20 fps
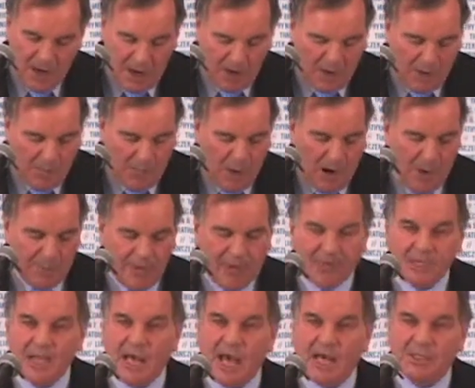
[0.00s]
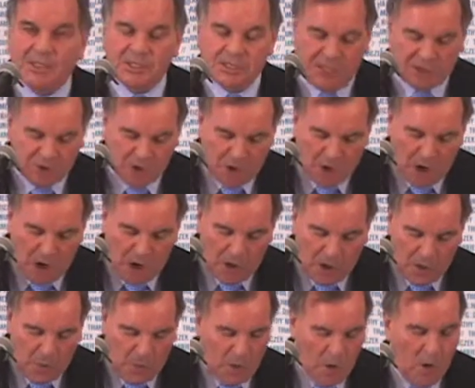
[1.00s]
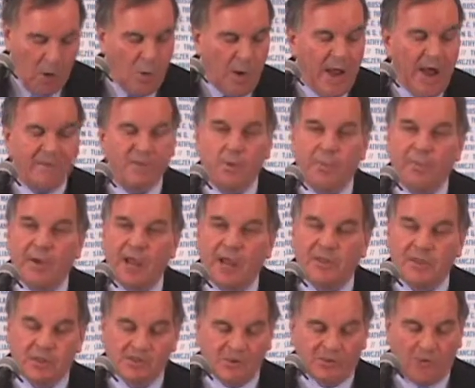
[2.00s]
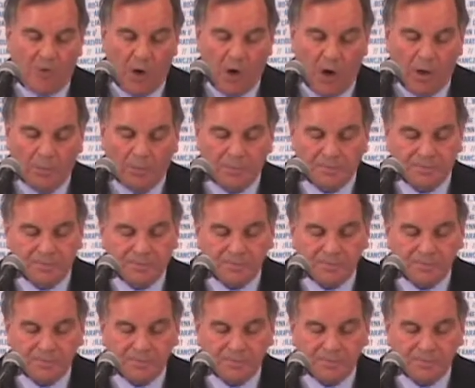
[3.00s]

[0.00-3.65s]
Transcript: of the property taxes that Chicago would have to pay this fall.